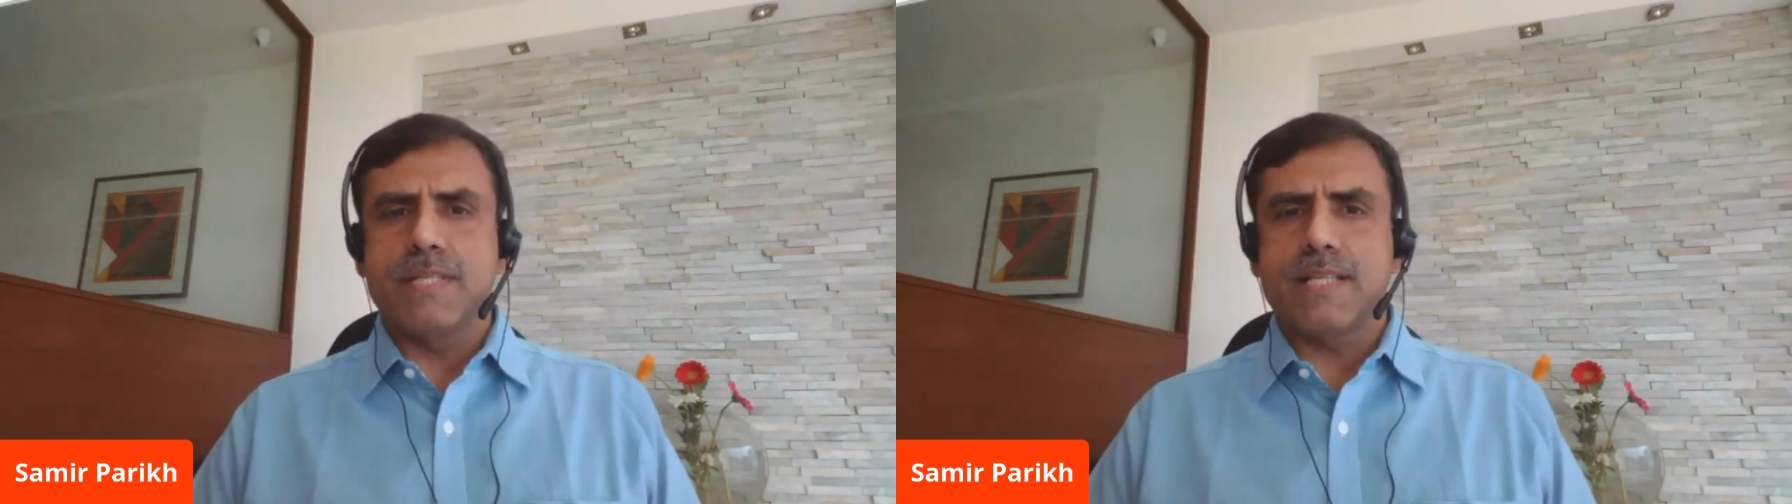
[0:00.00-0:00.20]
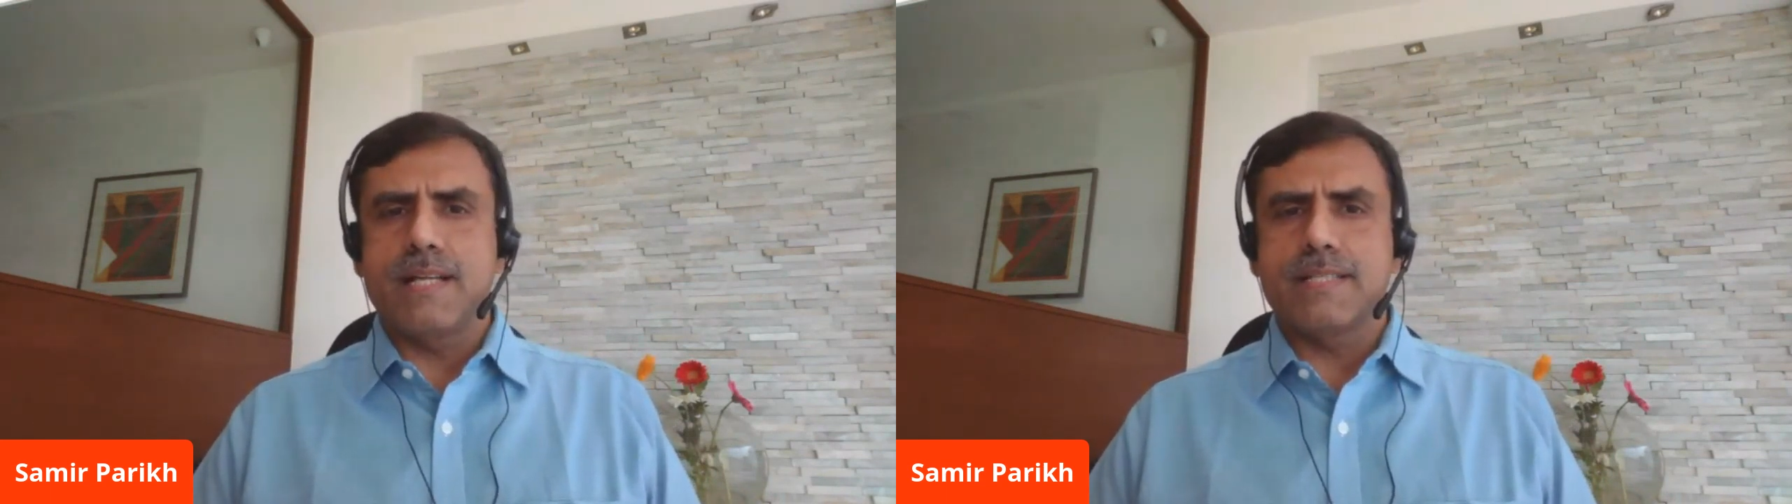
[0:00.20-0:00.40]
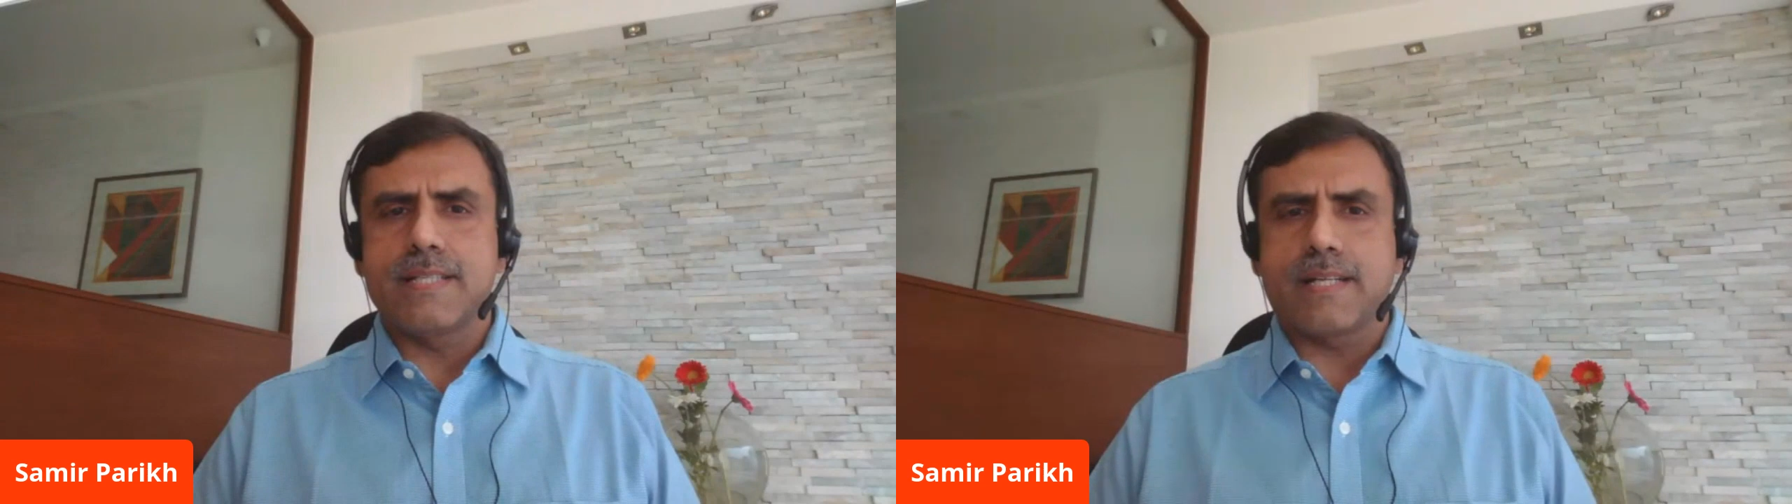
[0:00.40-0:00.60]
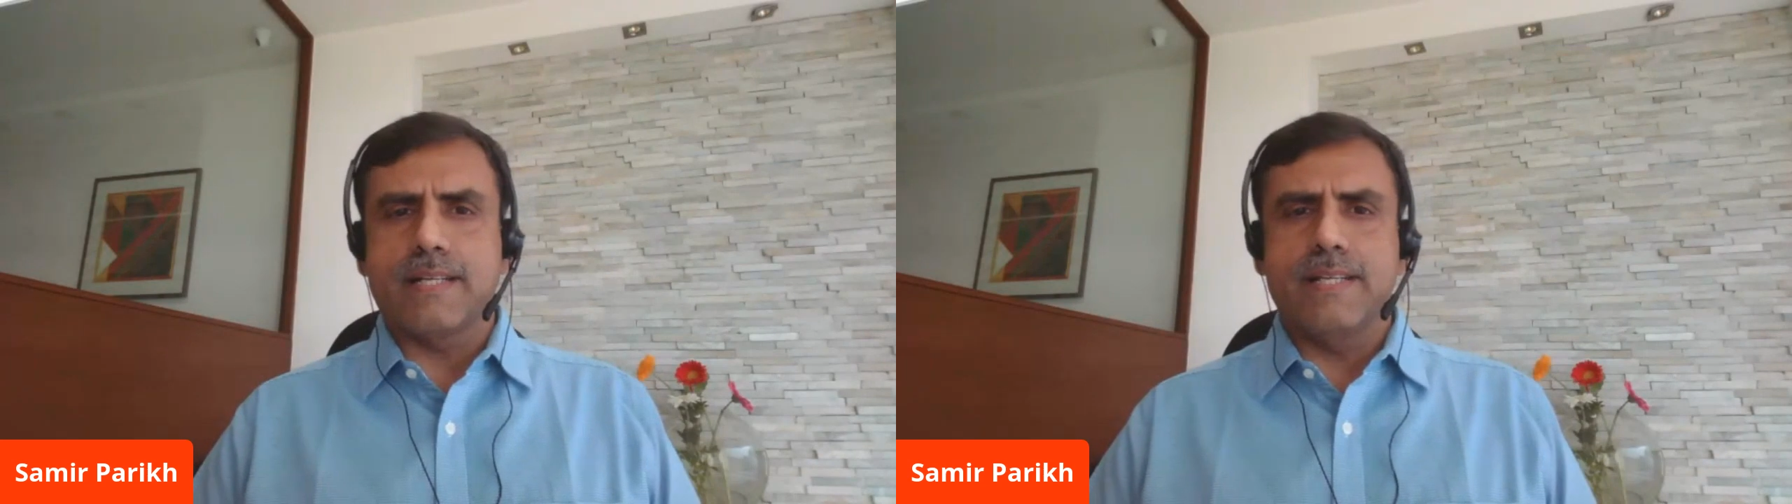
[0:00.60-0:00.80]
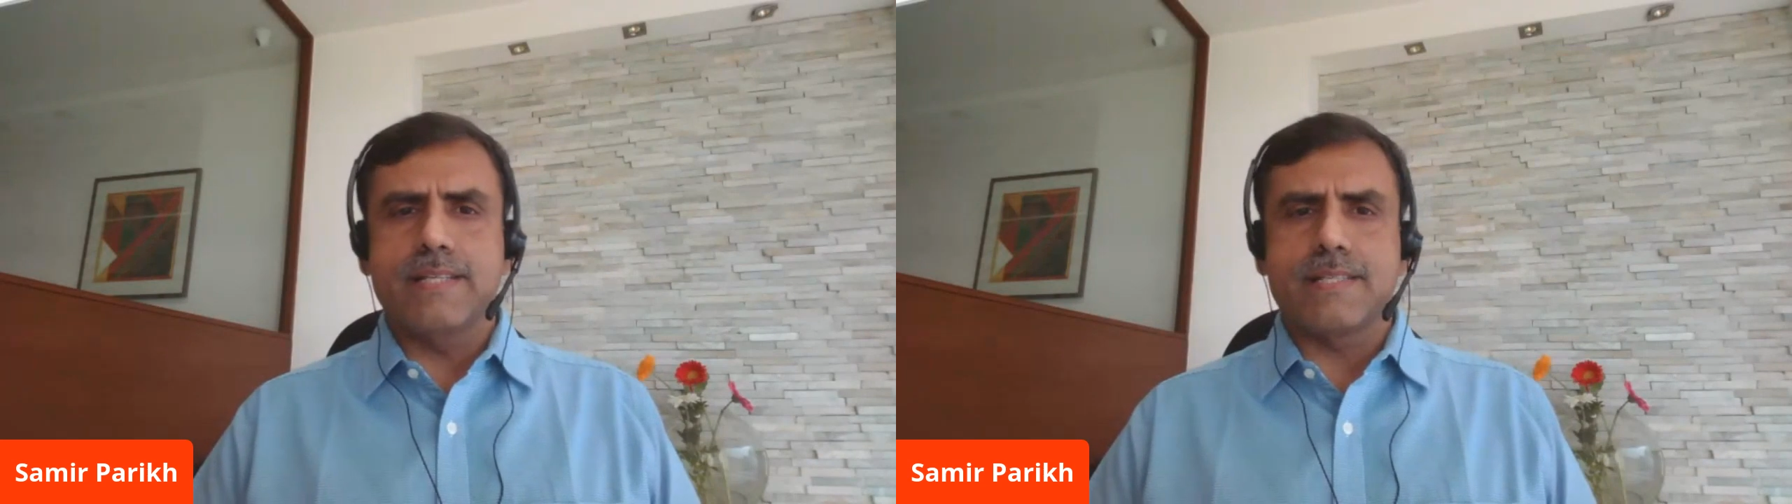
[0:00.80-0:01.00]
besides
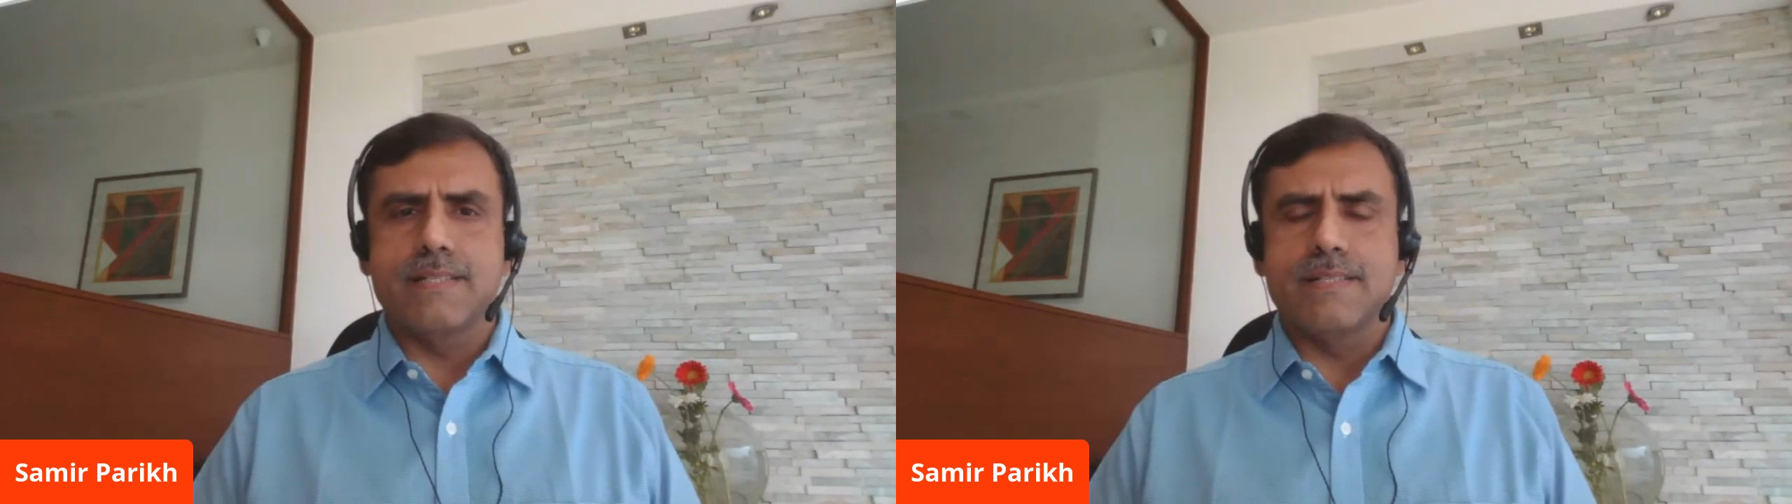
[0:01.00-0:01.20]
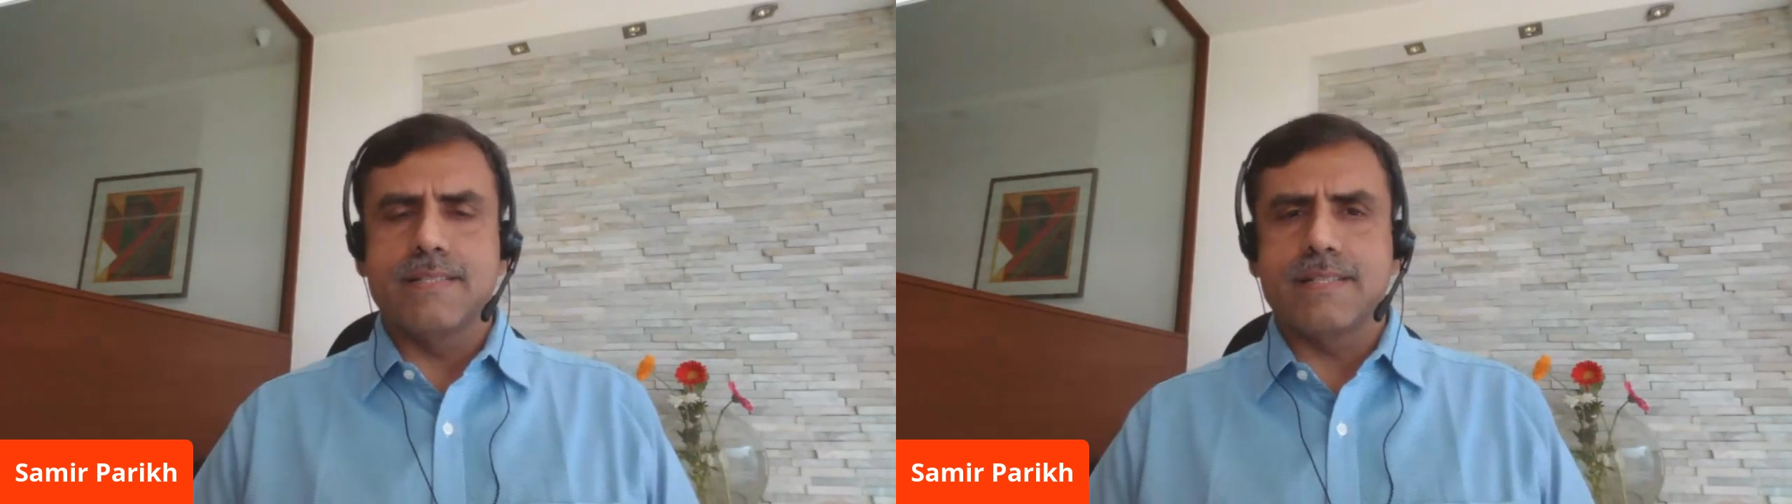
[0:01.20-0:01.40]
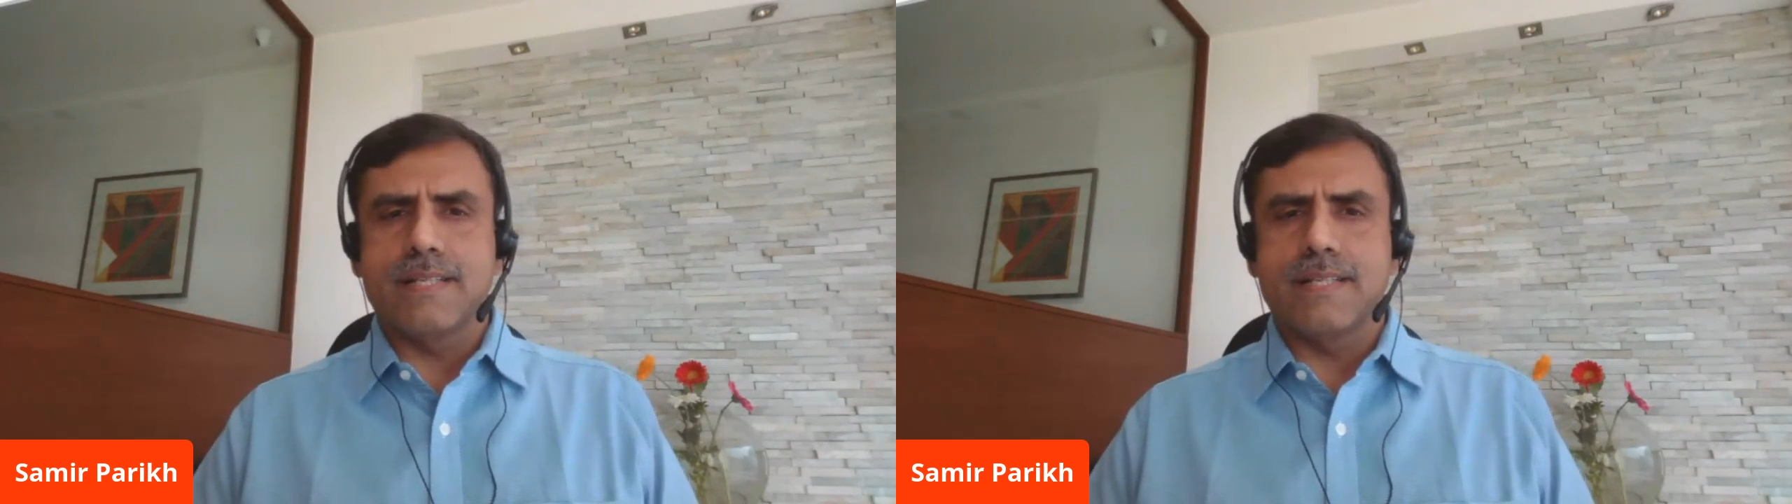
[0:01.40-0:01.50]
recognitions,